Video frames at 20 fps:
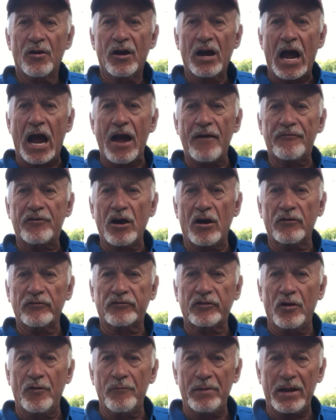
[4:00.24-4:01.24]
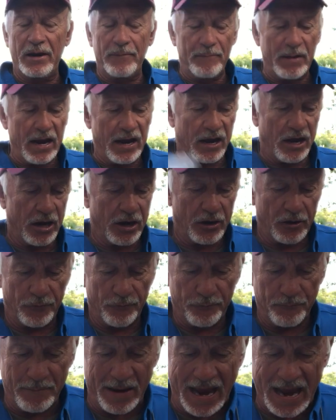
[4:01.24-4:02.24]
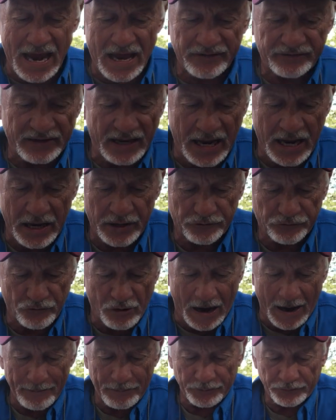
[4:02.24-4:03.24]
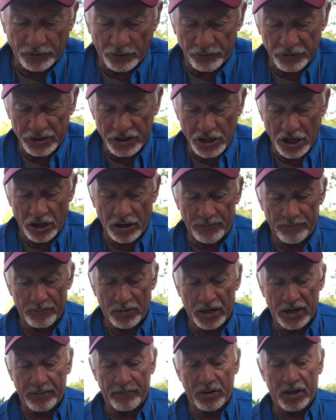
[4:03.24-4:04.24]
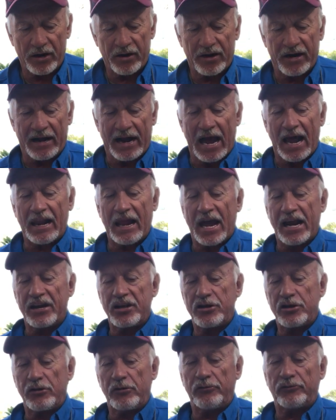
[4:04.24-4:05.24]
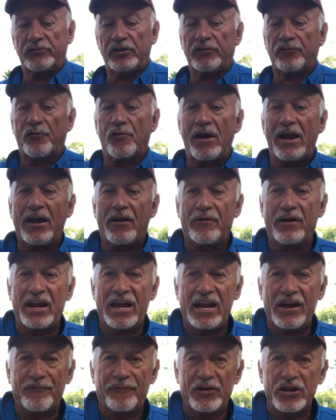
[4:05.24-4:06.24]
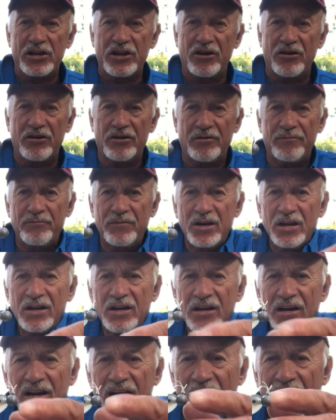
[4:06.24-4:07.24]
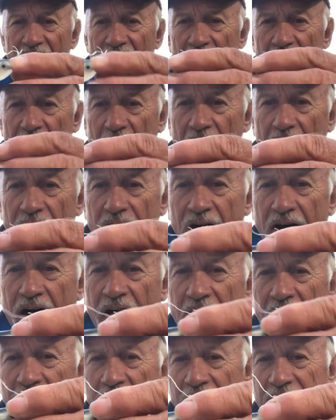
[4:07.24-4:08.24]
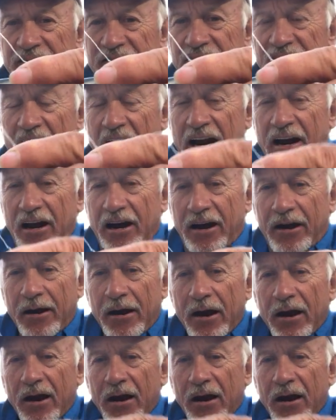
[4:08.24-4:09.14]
I've caught so many bass and stripers on the Yum Money Minnow. And I like to use this round head for the Yum. It's not a